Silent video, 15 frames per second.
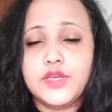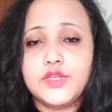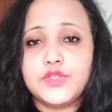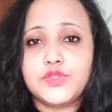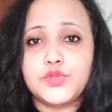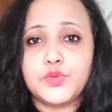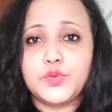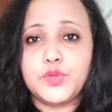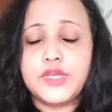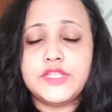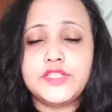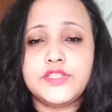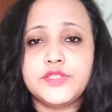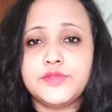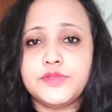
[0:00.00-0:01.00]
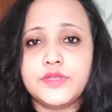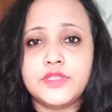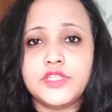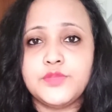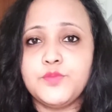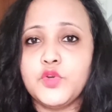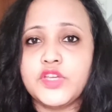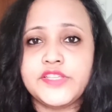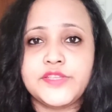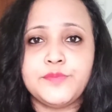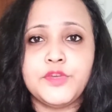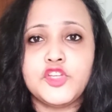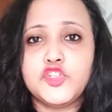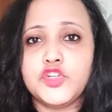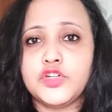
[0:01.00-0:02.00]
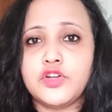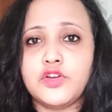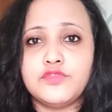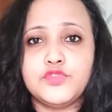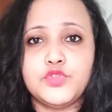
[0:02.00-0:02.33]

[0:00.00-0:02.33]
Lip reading: So this book is a mixture of